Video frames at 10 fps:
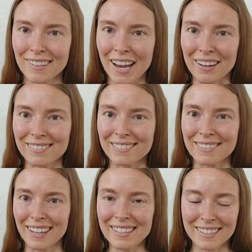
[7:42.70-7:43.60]
yeah,
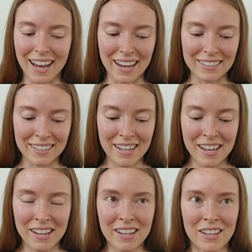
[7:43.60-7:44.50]
that is that.
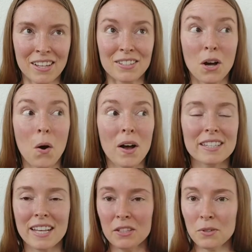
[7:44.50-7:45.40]
So
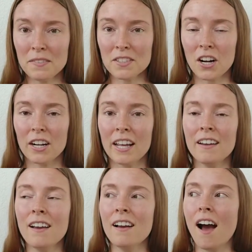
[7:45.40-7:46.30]
since we
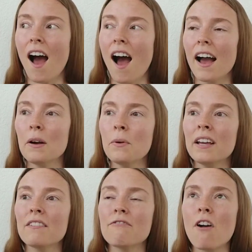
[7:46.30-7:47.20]
started, I
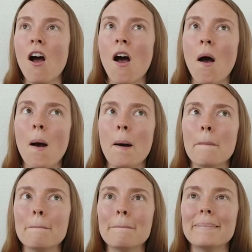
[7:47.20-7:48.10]
went
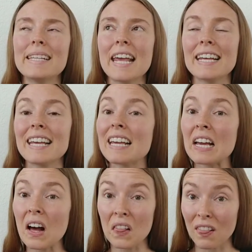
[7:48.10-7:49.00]
from
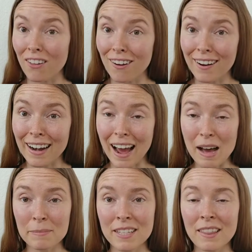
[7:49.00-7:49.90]
taking long
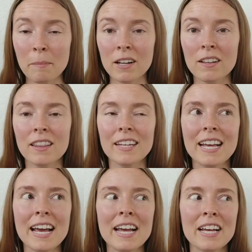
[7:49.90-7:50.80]
naps in the middle of the
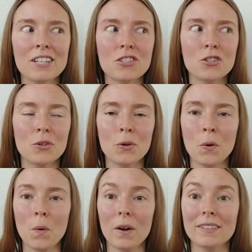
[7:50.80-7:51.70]
day
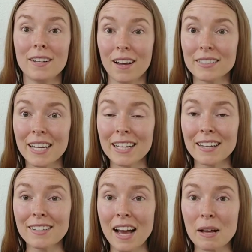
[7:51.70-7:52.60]
to not
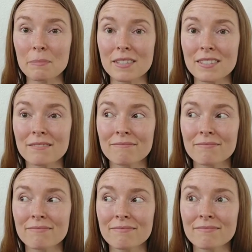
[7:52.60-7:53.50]
taking naps,
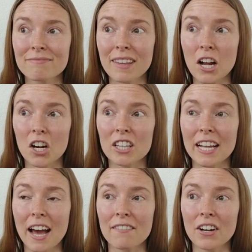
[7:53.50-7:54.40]
like
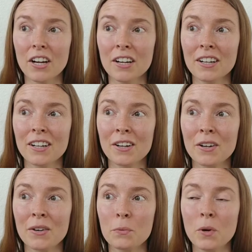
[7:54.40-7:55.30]
hardly ever,
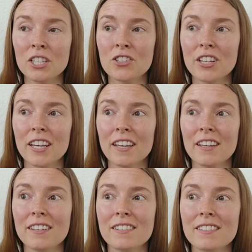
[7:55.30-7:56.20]
which
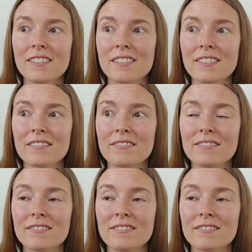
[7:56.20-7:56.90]
is